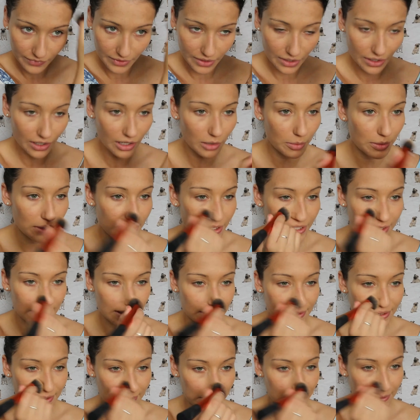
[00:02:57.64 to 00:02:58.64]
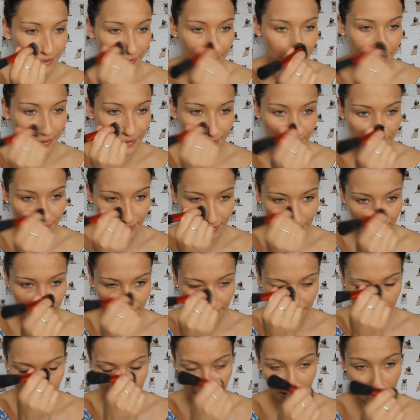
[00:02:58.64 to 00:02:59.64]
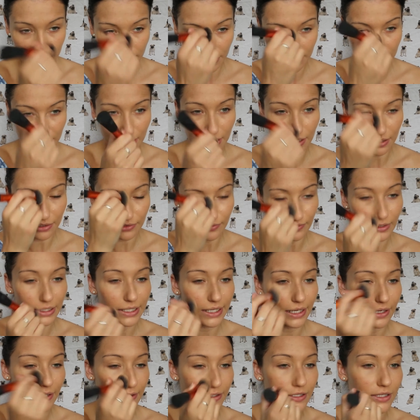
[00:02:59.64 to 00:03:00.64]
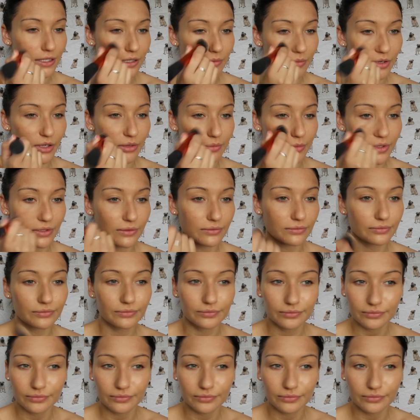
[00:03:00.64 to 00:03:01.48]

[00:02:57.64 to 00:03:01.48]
I hope it doesn't, because this colour's really nice at the moment.